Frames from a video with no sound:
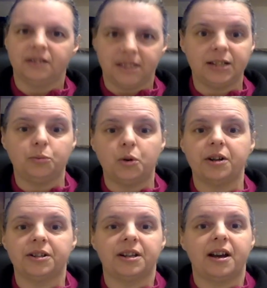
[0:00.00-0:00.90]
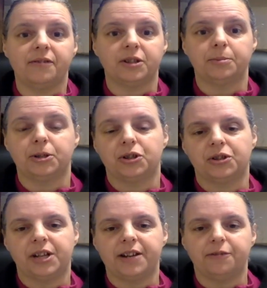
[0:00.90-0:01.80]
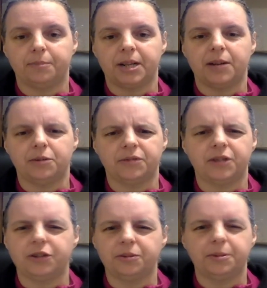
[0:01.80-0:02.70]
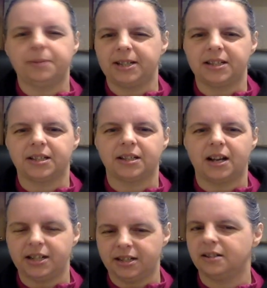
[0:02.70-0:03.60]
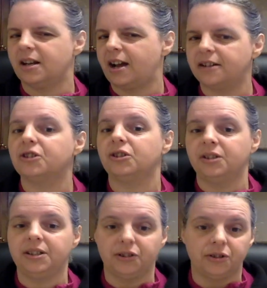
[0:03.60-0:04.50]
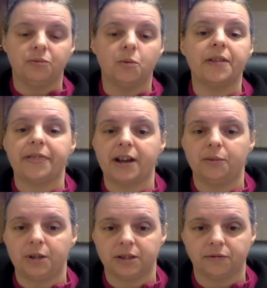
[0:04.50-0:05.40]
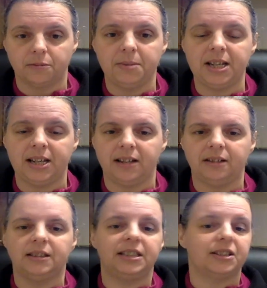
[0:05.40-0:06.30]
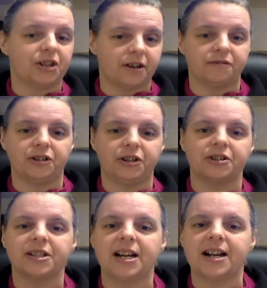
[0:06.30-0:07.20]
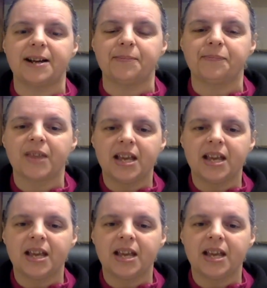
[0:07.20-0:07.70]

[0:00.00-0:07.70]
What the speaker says: did want to have a spiritual life, but I was vulnerable because I didn't actually learn what that was for me, at least not for a long time.